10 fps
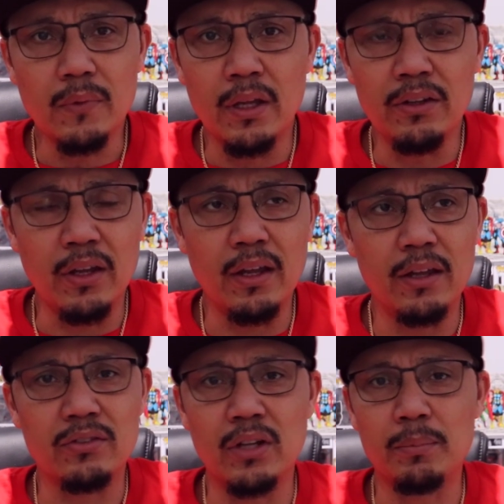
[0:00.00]

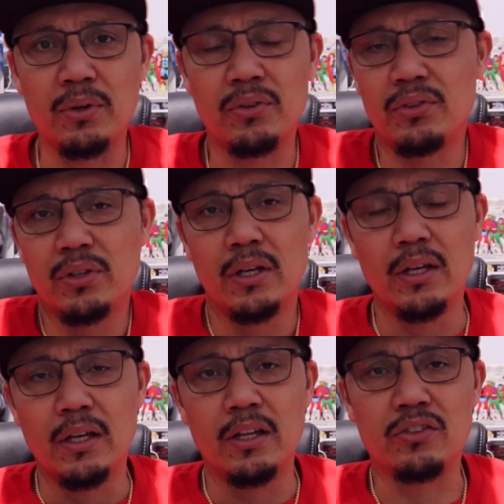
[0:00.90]
his numbers
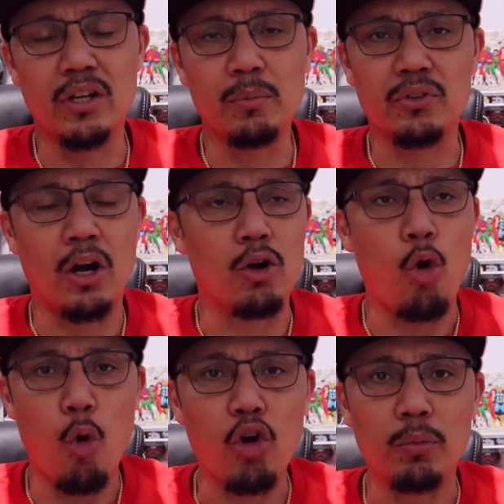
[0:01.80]
aren't
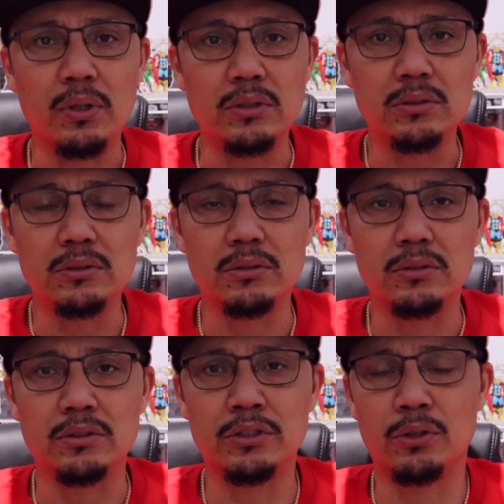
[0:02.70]
horrible.
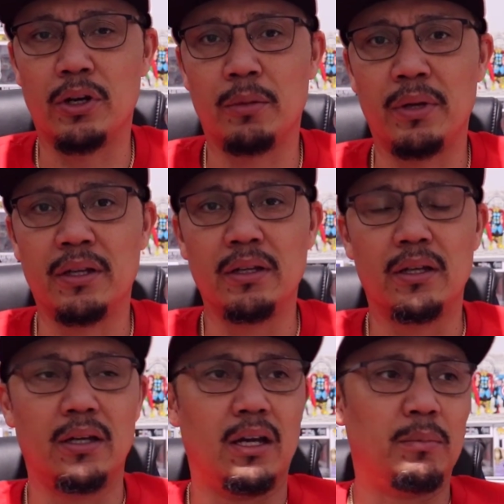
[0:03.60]
You know what I mean?
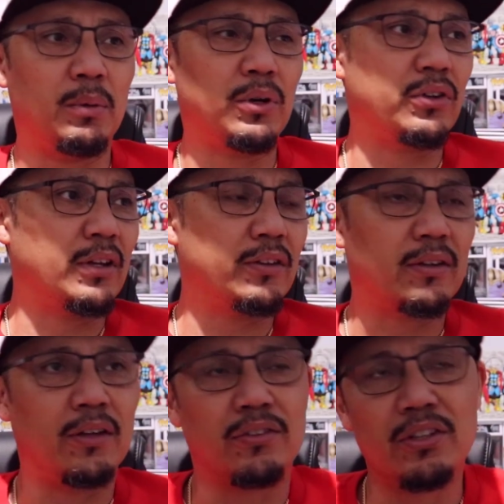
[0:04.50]
I mean, what is he?
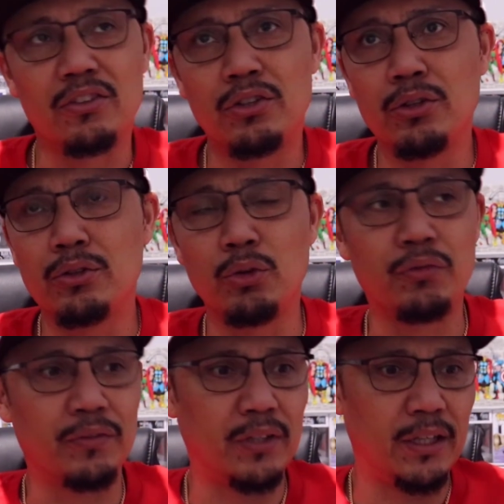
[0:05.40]
He's 6'2",
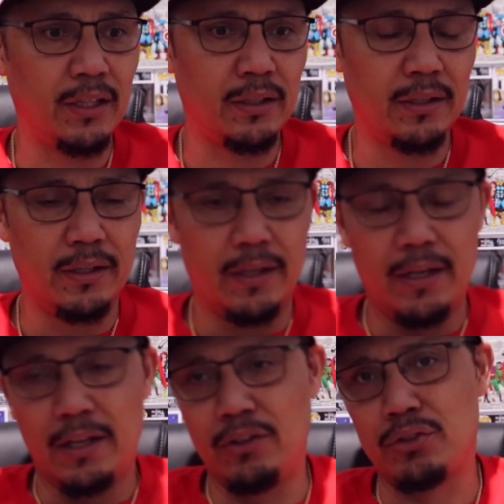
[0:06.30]
215.
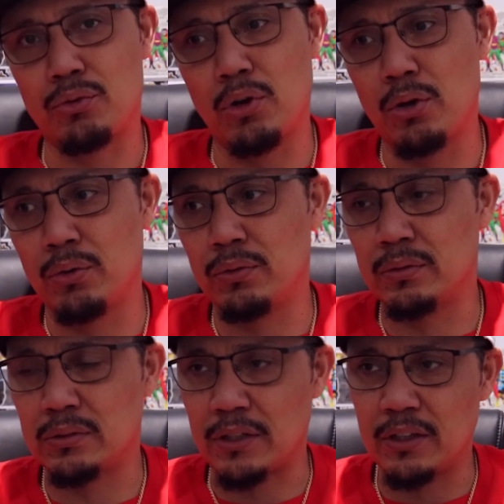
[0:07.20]
He's
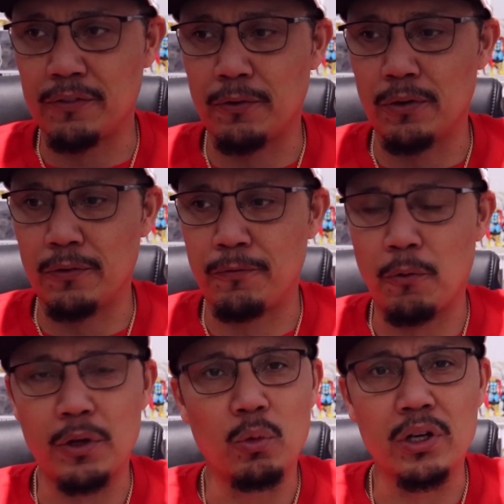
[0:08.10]
thrown, I think, for
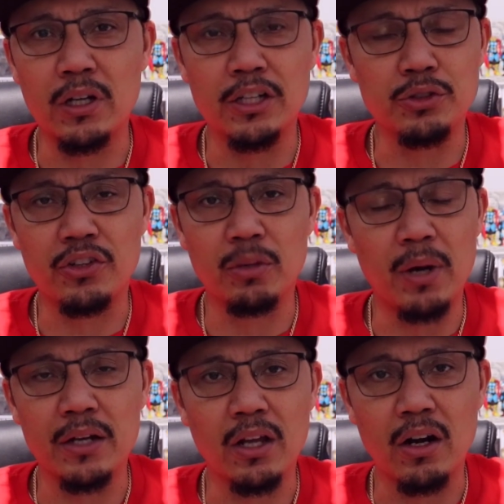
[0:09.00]
4,100 some
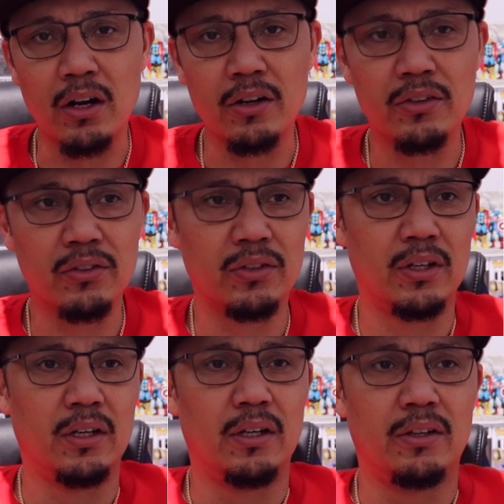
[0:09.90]
odd yards,
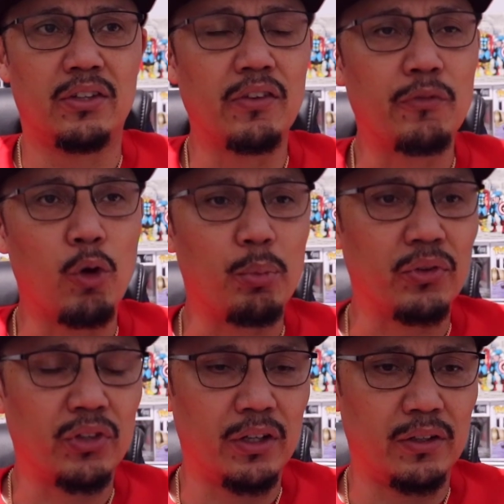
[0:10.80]

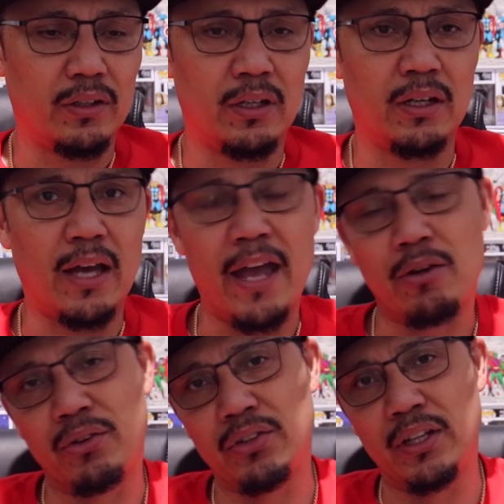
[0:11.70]
74%
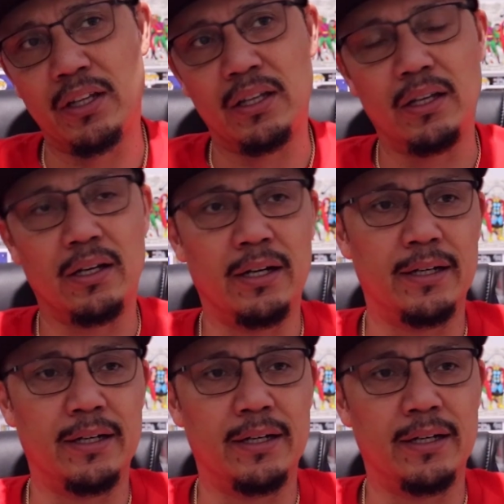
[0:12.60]
accuracy.